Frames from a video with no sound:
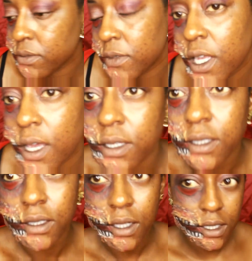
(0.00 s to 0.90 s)
yeah,
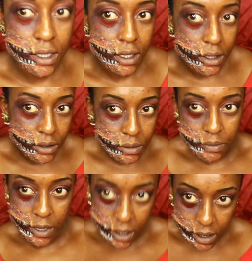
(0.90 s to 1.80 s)
let's go
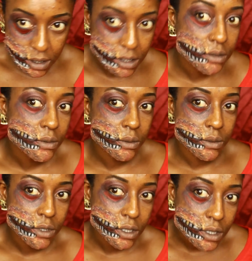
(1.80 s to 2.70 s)
back into what we
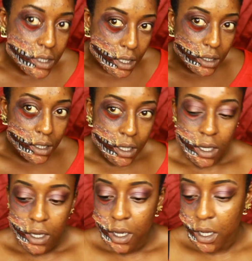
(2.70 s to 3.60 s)
were doing. So,
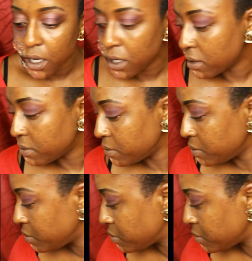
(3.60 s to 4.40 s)
um,